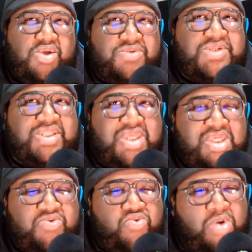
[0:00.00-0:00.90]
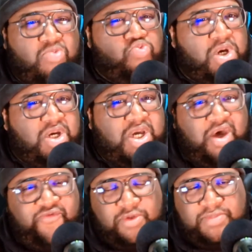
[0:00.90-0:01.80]
I think Rum won
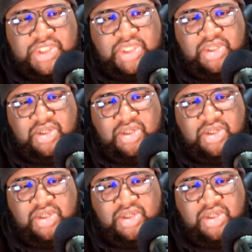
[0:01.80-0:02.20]
comfortably.